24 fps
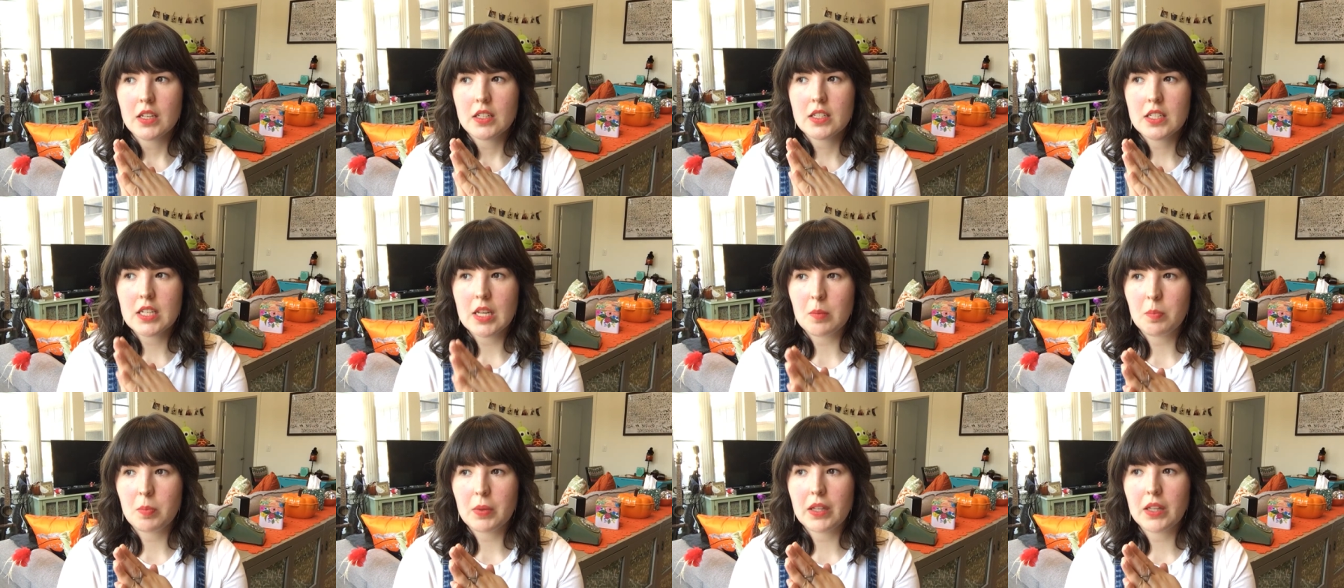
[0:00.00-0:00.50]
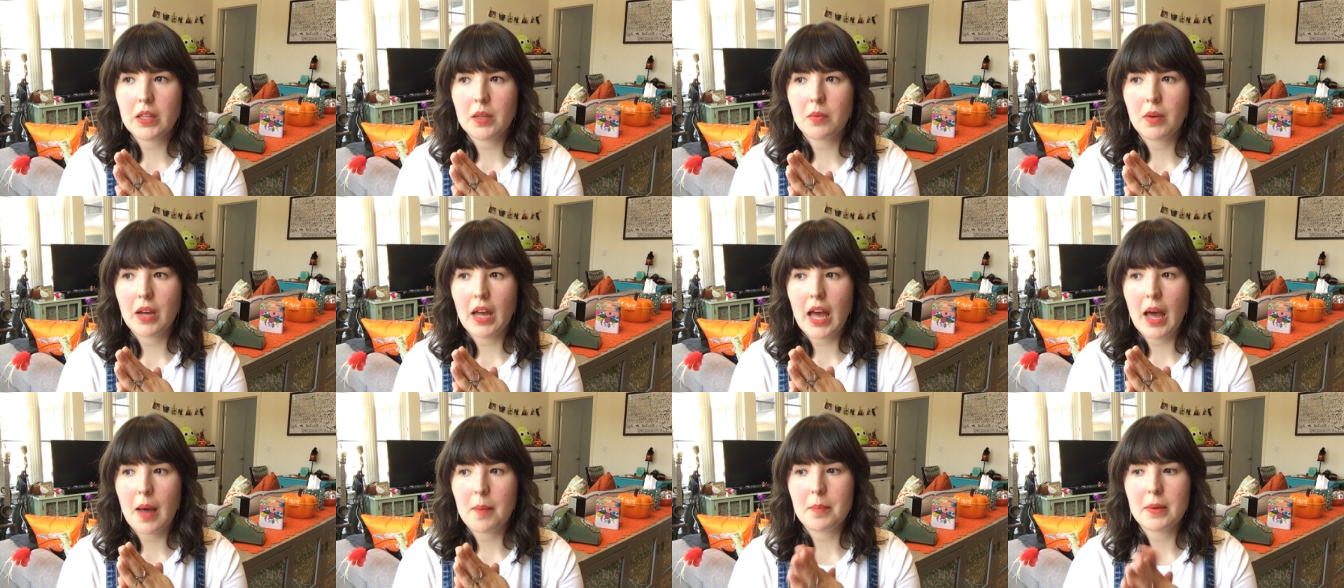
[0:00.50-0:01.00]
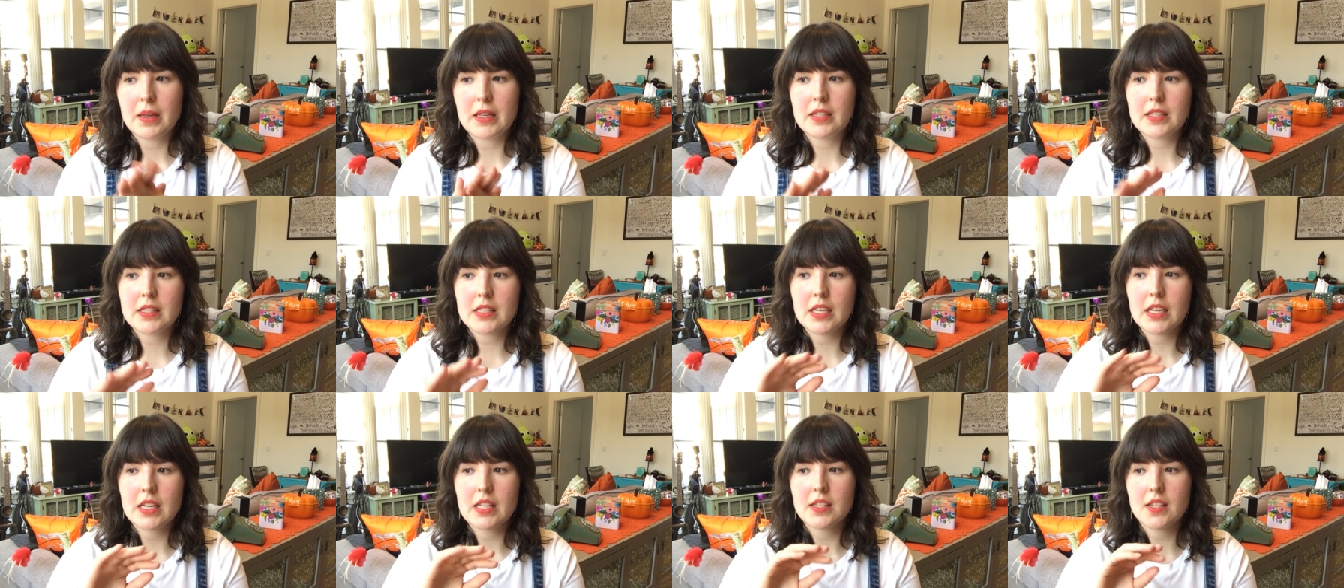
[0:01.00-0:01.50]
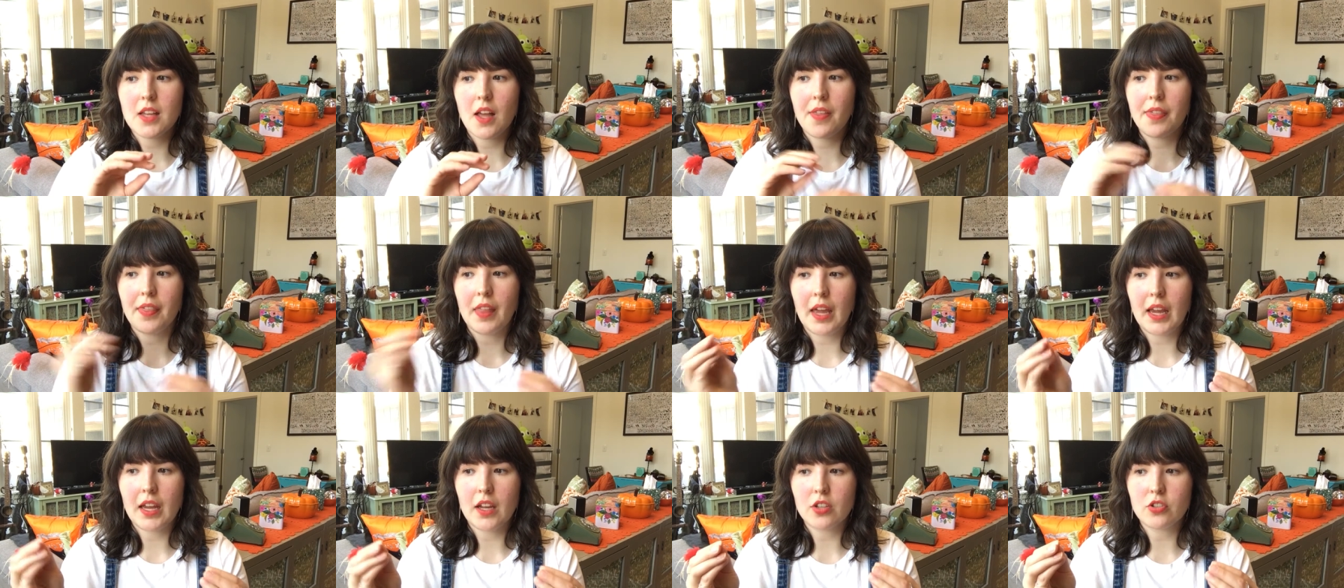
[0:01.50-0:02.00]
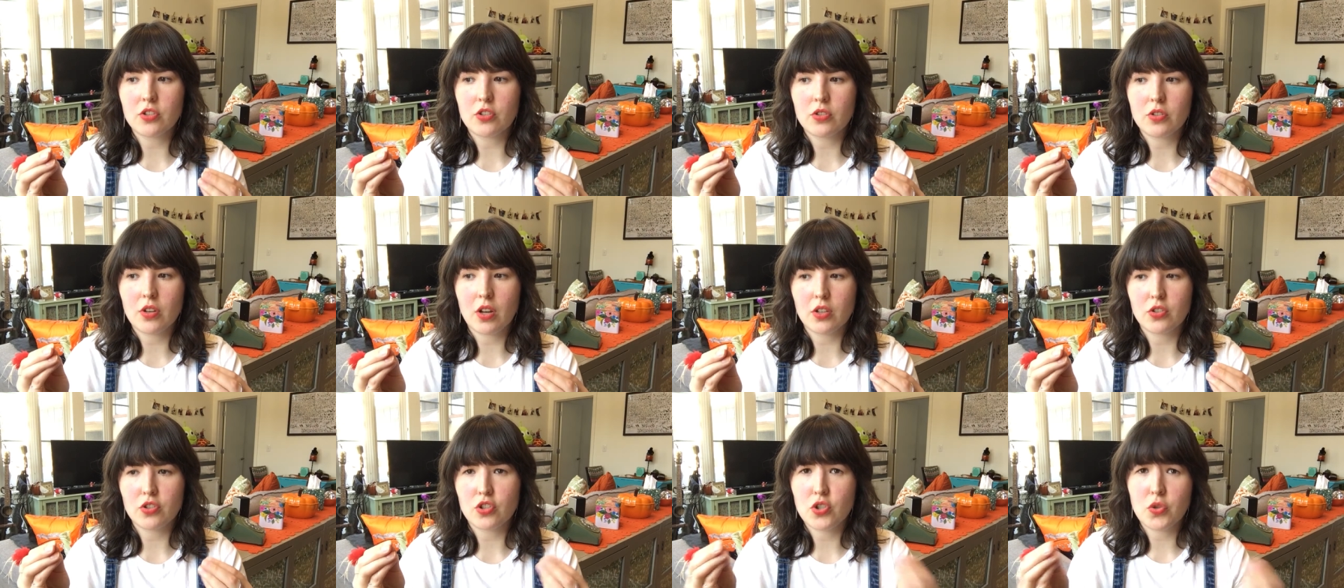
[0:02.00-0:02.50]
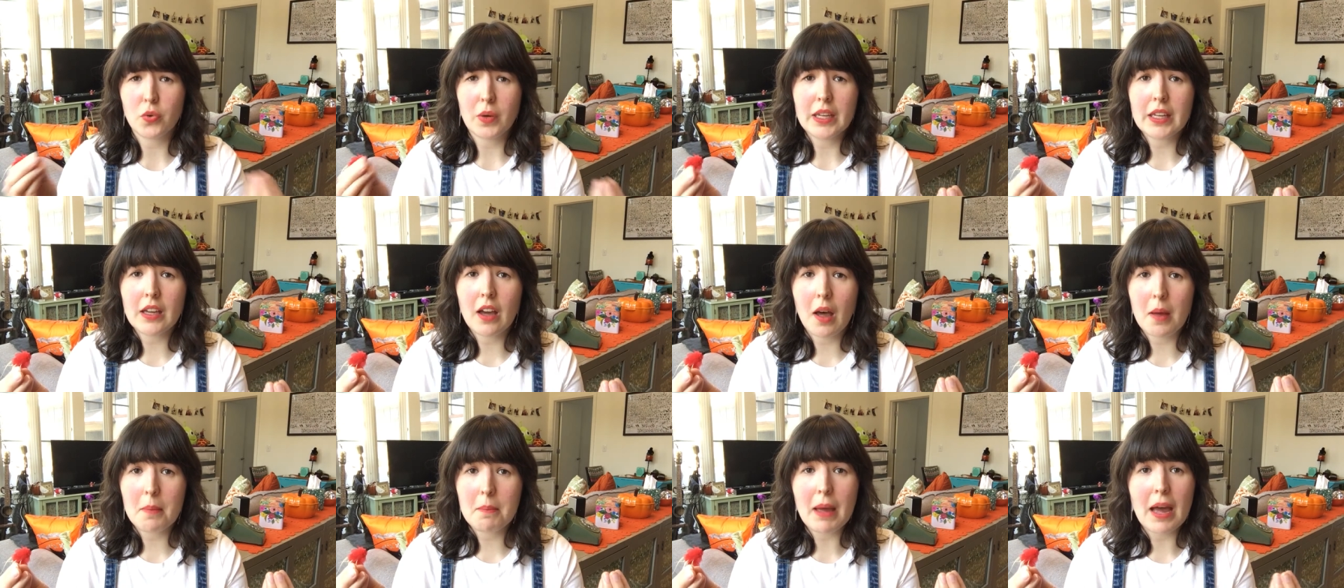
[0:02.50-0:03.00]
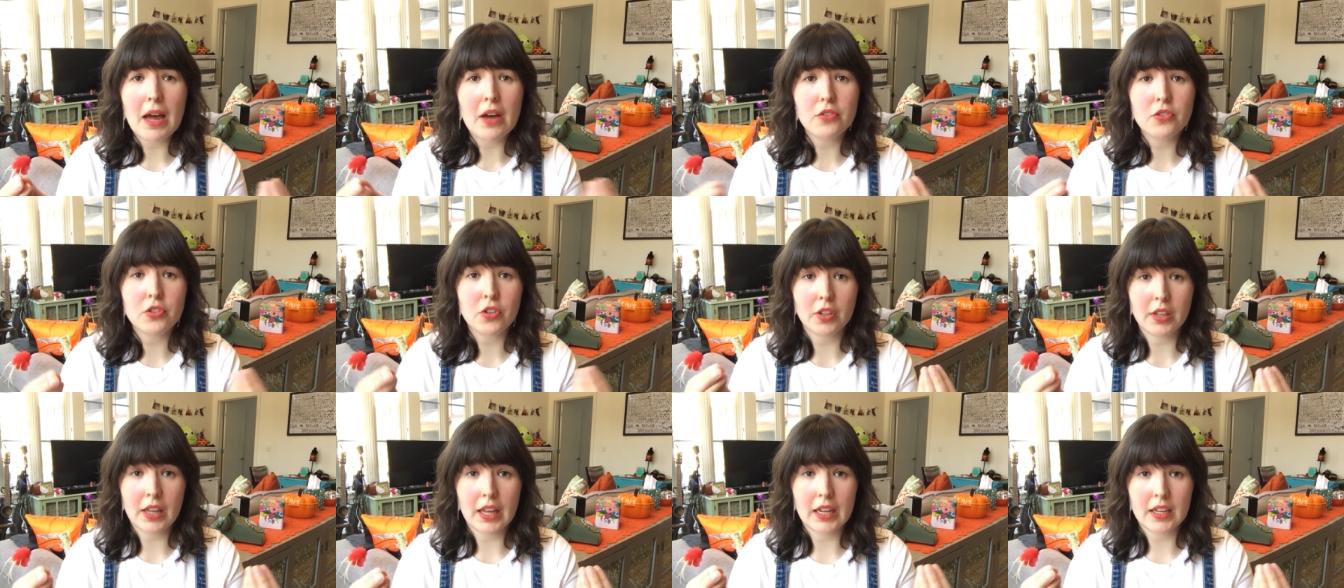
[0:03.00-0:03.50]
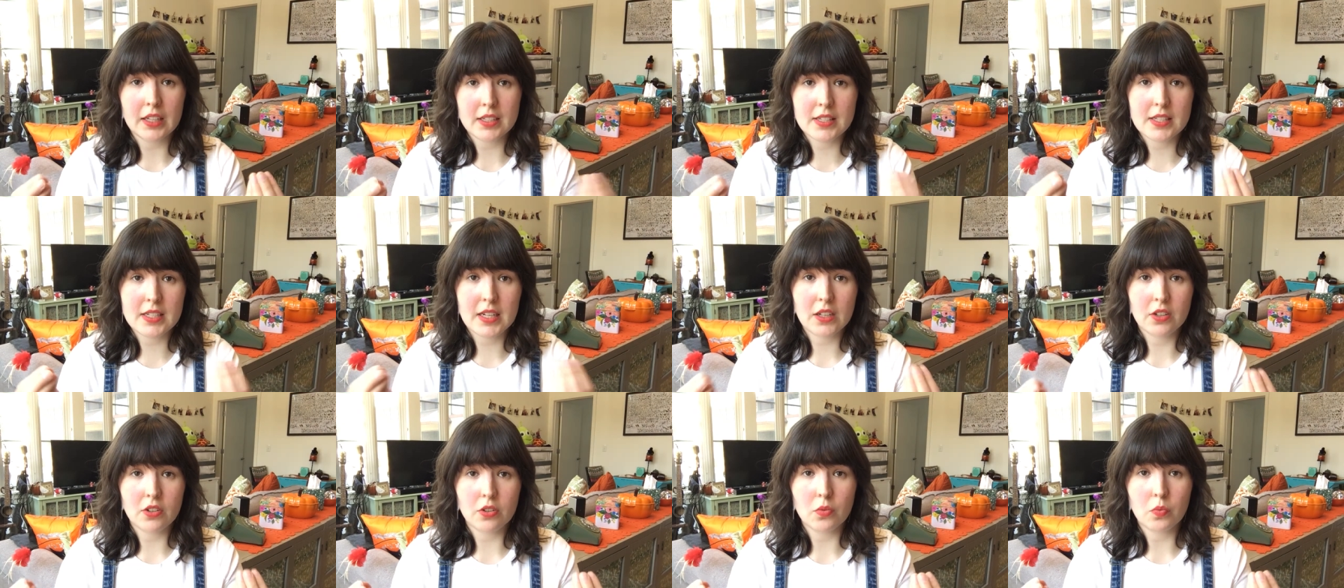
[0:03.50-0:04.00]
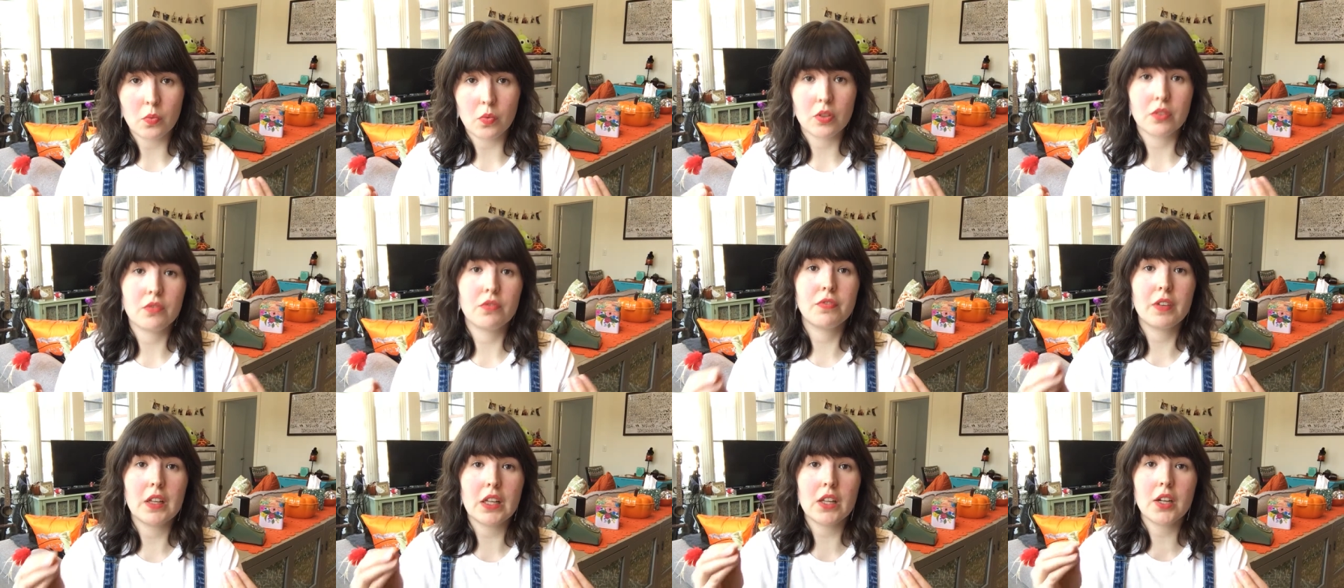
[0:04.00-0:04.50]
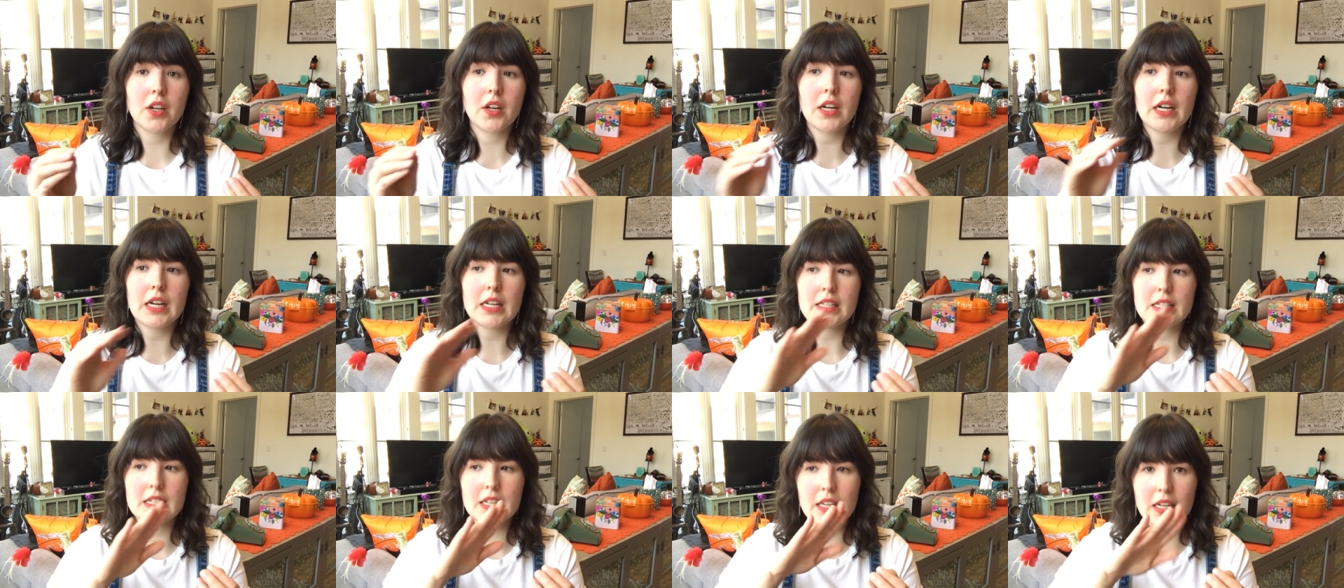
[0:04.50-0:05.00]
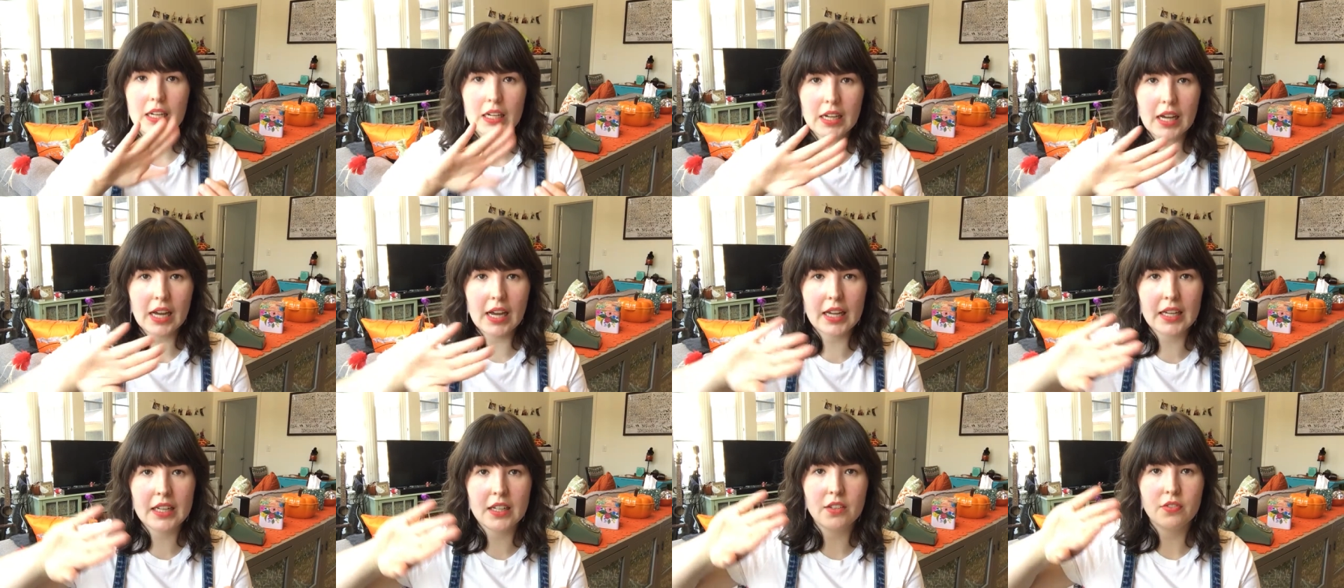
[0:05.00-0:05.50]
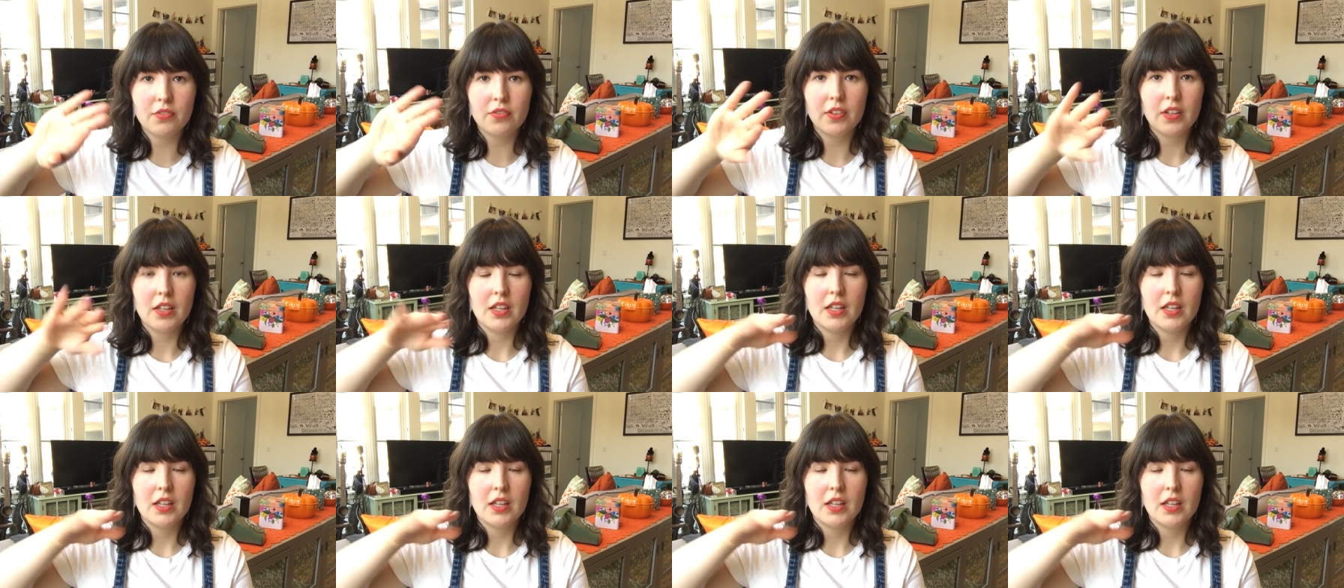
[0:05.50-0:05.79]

typically what happens is, unlike a joint compound or like a standard wood filler, it's gonna kind of